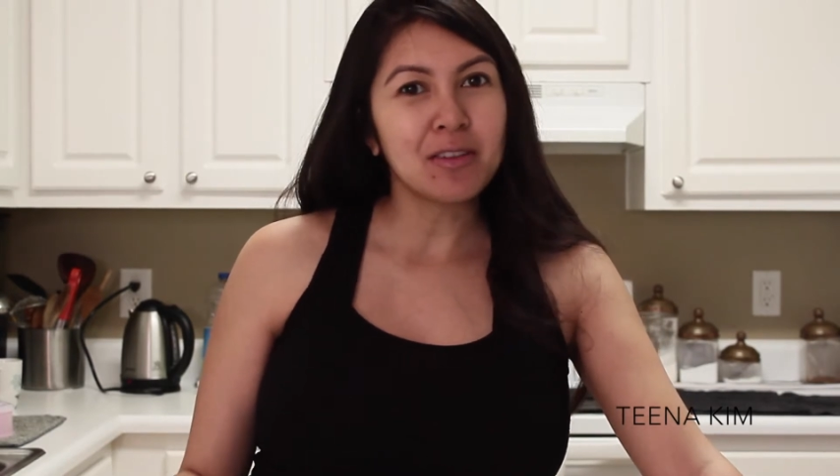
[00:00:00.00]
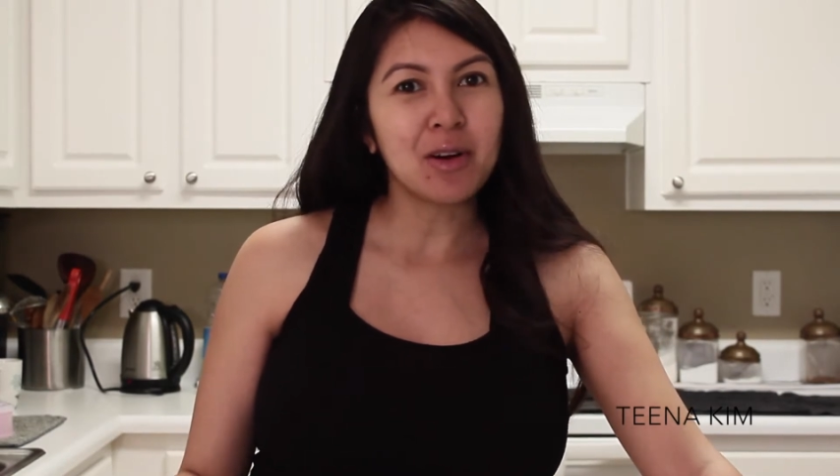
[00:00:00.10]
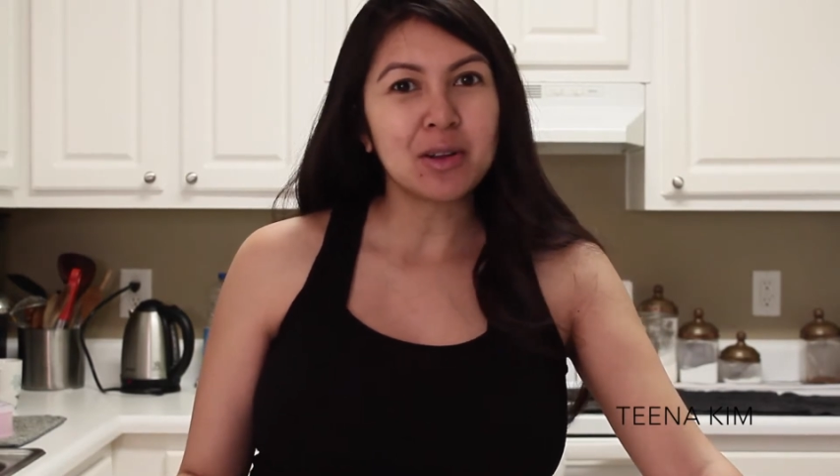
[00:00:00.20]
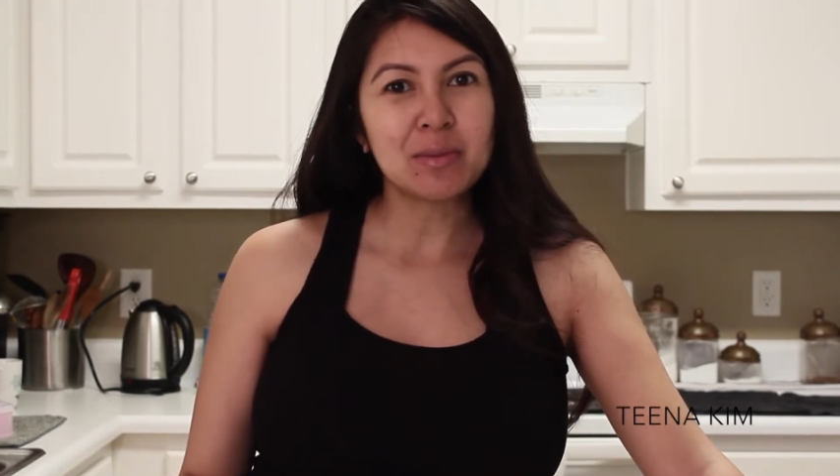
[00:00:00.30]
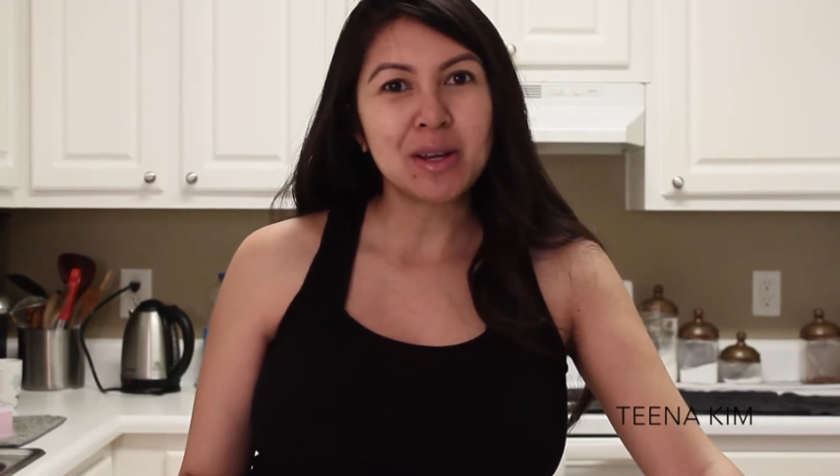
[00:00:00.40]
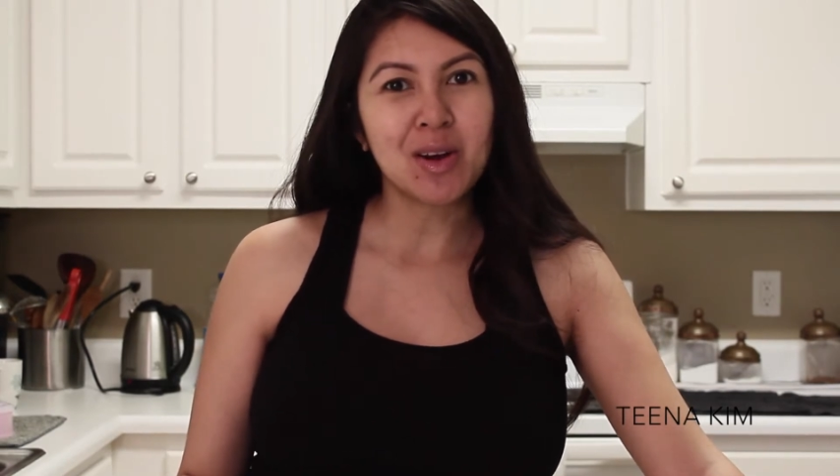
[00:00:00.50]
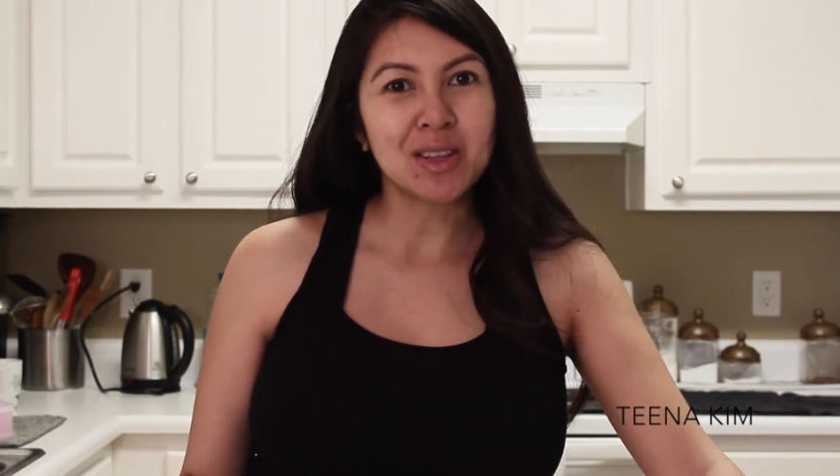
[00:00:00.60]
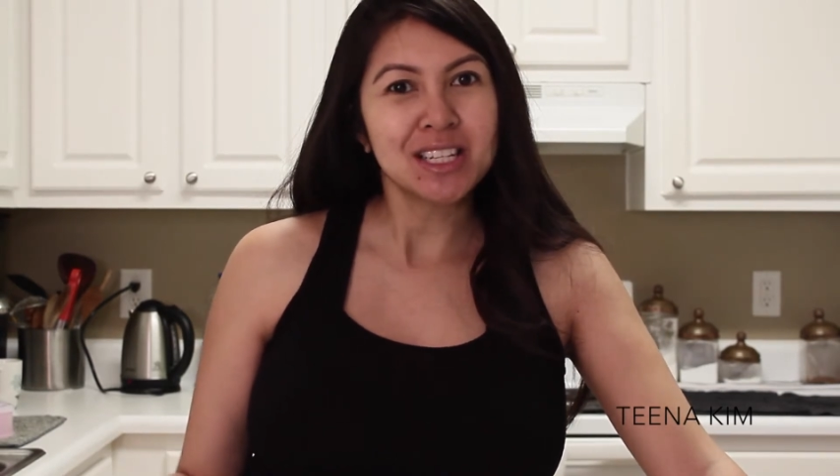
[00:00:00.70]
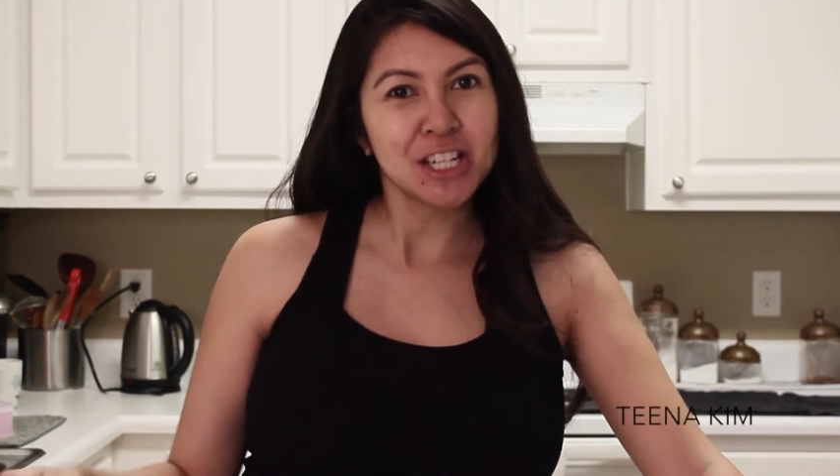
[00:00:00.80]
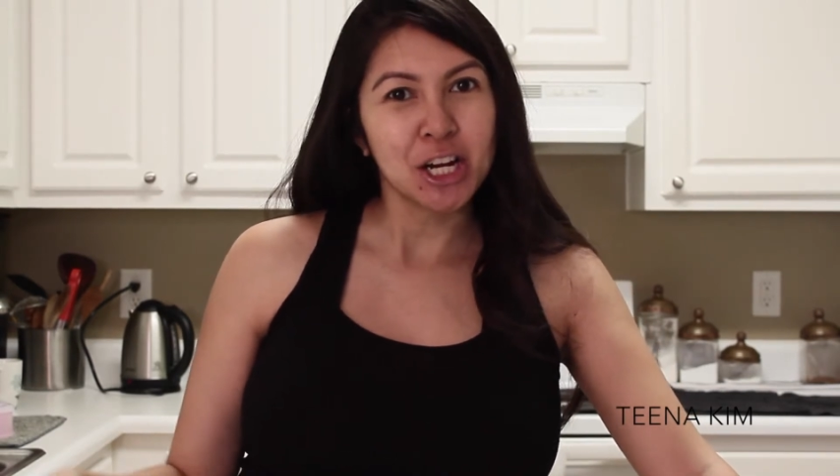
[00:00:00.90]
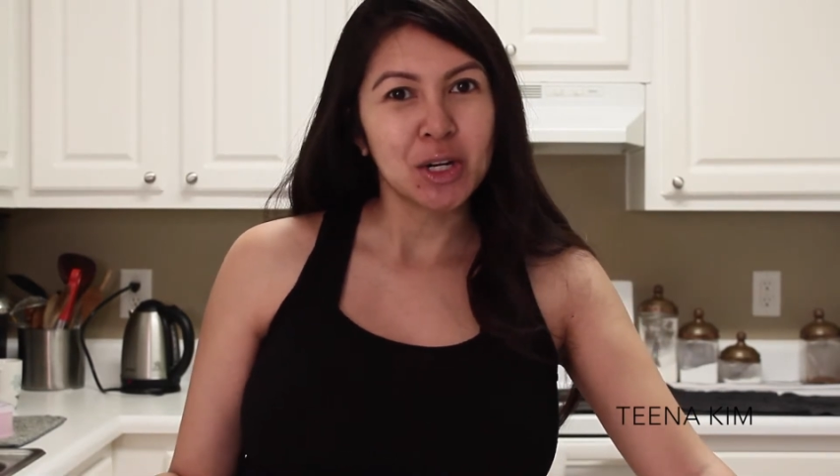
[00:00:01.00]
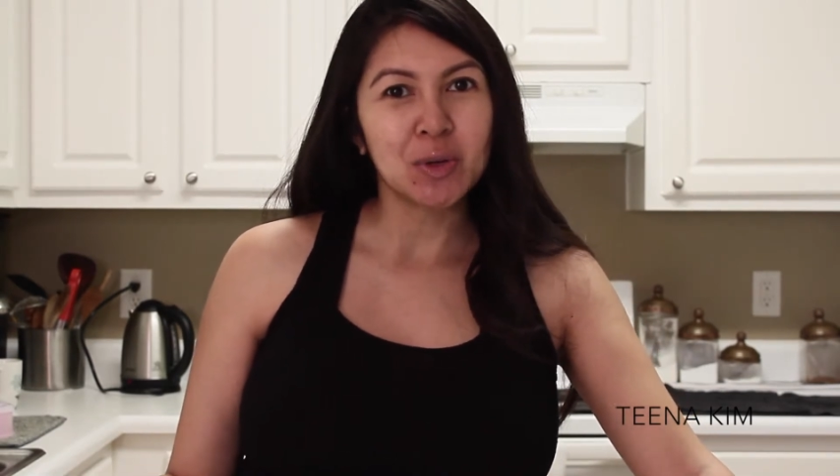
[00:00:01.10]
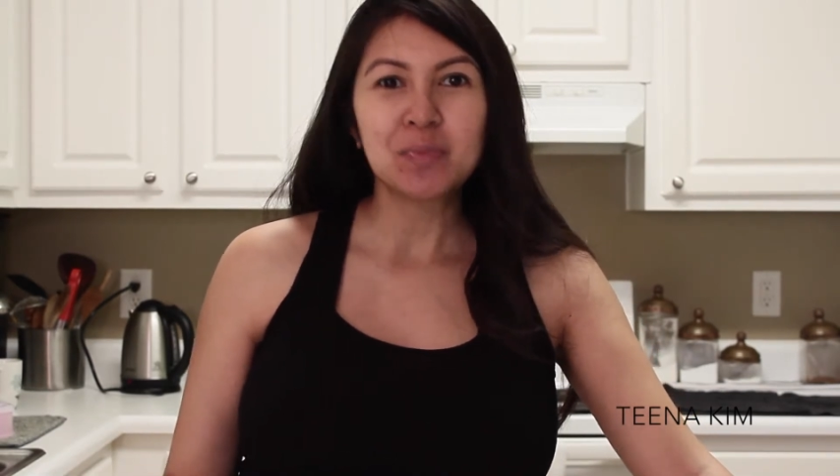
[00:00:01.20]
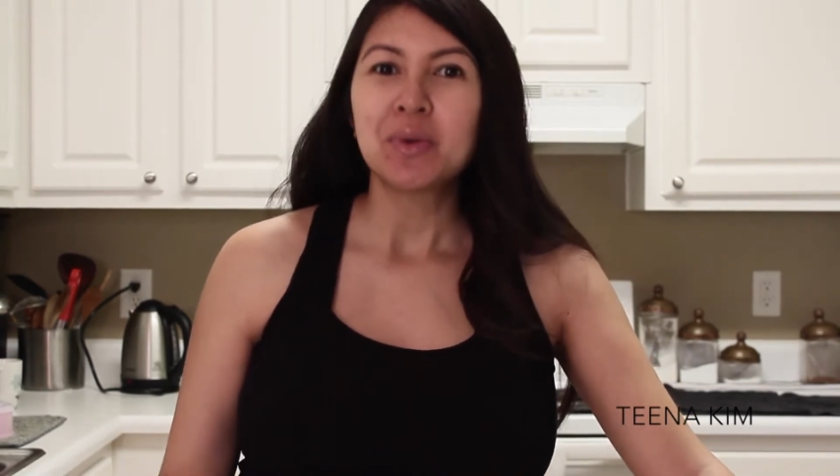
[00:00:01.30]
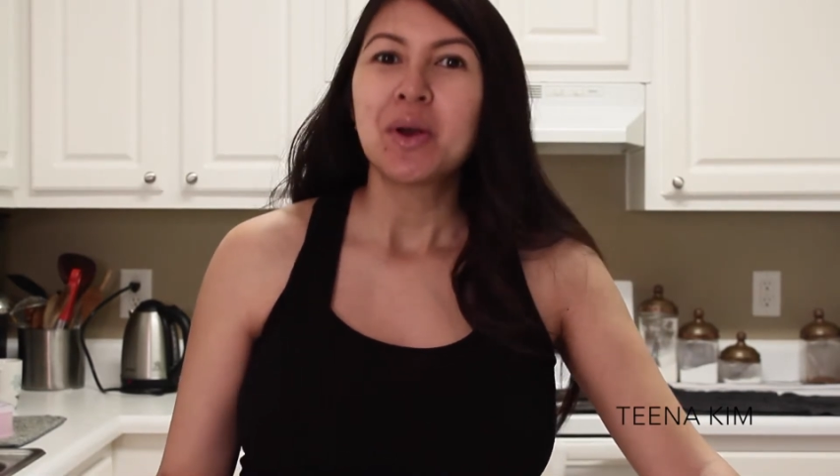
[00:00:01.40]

follow me on this channel,